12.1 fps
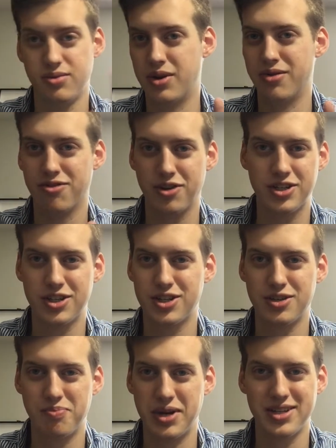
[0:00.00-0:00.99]
first
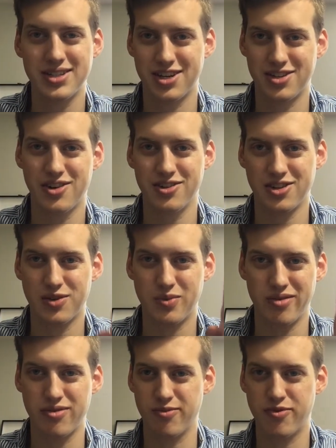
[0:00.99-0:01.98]
edition base set Charizard
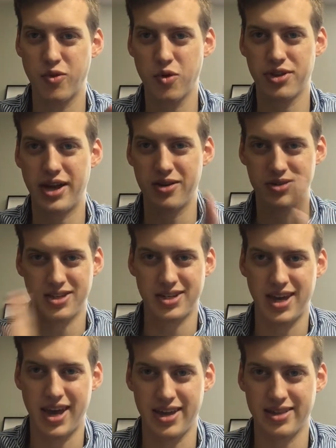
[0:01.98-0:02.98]
went from 4,000 to
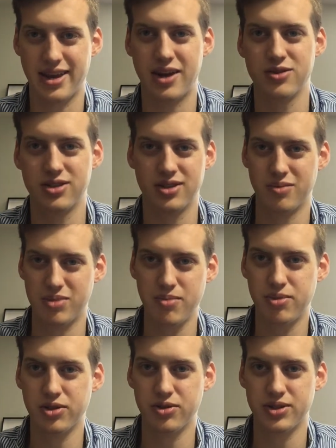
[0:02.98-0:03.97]
8,000, the
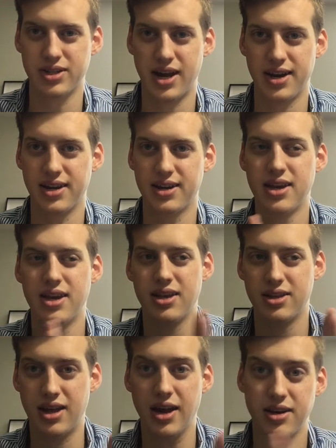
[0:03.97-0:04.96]
people who said it,
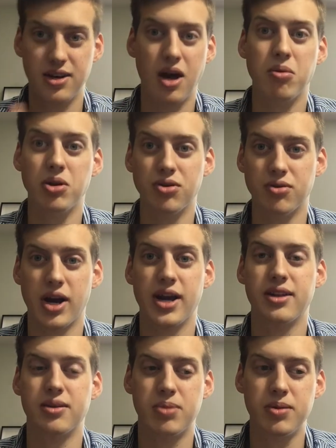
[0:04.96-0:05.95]
that doubled,
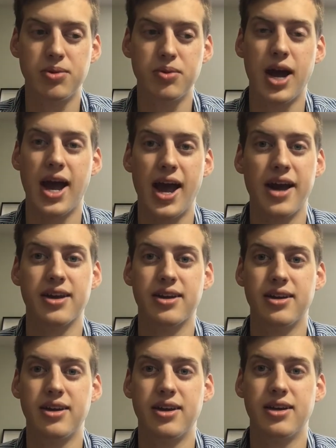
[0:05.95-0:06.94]
right? The people who had it,
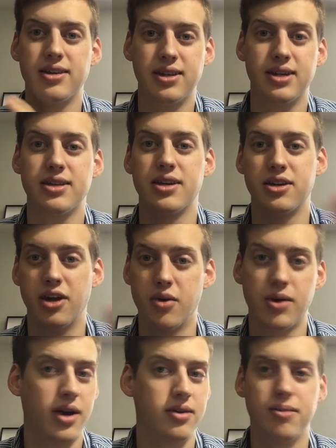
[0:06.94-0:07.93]
they said, no,
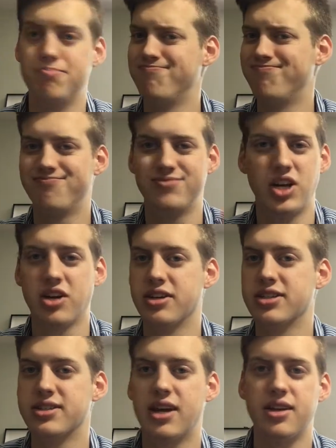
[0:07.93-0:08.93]
I'm not going
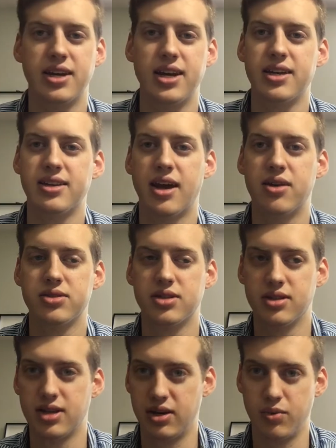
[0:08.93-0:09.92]
to sell at 8,000.
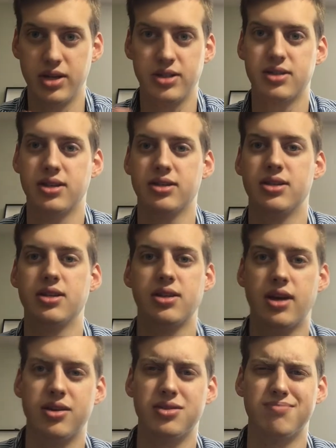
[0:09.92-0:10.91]
Then it went to
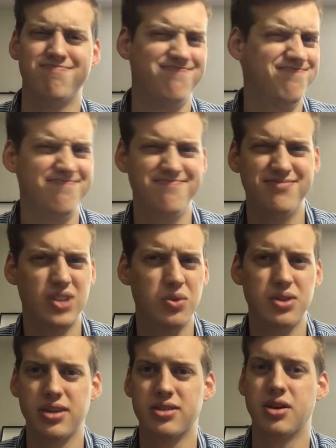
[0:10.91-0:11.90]
16,000. Don't
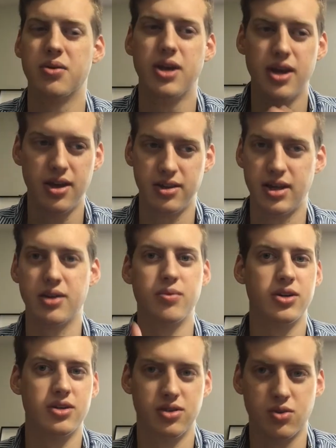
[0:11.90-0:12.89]
think so. Then it
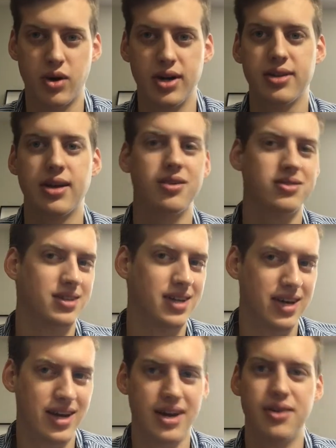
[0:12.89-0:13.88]
went to 20,000.
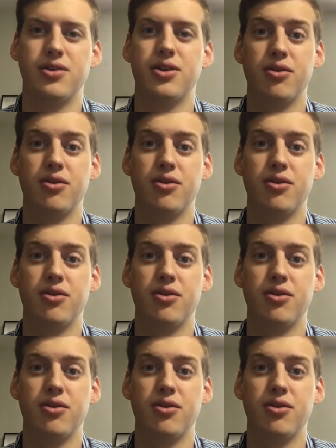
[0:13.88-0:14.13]
I don't know.